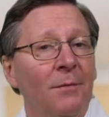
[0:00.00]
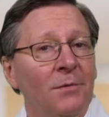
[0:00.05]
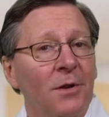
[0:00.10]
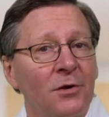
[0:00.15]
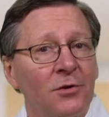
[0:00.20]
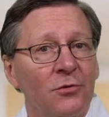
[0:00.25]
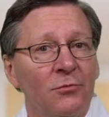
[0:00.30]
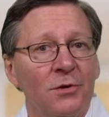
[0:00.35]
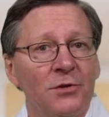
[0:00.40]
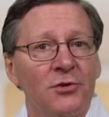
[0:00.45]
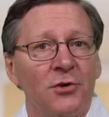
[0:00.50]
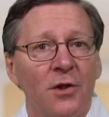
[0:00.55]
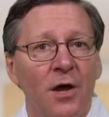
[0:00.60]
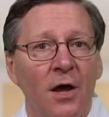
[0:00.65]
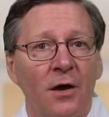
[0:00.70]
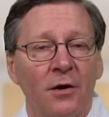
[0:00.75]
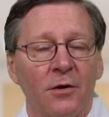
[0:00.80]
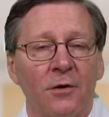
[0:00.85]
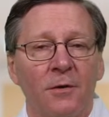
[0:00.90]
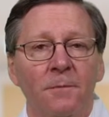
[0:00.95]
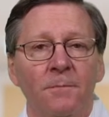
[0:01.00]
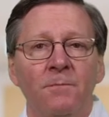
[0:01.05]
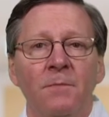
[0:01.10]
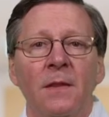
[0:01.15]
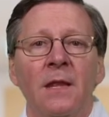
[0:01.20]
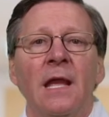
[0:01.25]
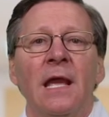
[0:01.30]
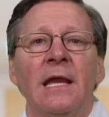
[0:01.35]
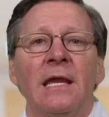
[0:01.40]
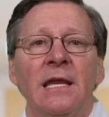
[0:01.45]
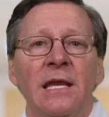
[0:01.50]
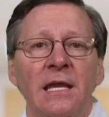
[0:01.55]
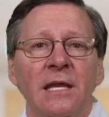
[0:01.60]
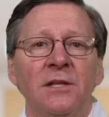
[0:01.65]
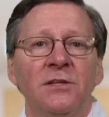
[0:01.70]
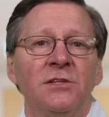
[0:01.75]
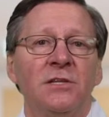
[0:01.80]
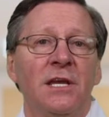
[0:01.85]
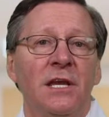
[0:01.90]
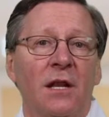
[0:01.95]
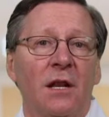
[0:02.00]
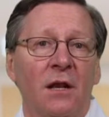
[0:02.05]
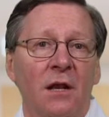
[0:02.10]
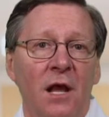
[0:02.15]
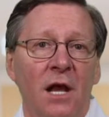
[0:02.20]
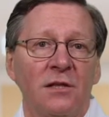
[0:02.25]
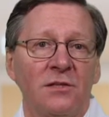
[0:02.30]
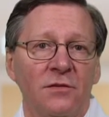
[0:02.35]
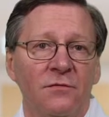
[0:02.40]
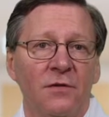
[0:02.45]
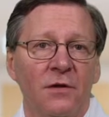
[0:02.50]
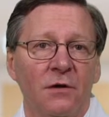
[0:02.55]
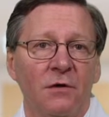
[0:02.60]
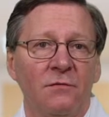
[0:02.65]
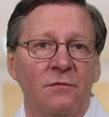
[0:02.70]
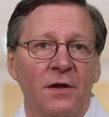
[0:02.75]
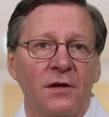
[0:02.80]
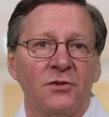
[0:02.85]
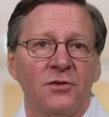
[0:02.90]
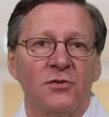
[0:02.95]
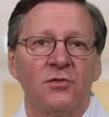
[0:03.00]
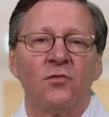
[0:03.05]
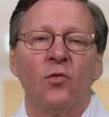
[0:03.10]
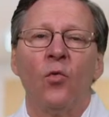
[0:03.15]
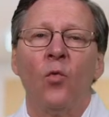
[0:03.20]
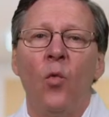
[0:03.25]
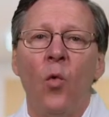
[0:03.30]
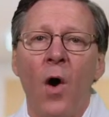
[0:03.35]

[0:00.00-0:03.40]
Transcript: I'm Dr. Richard Honaker. Kids get lots of ear infections.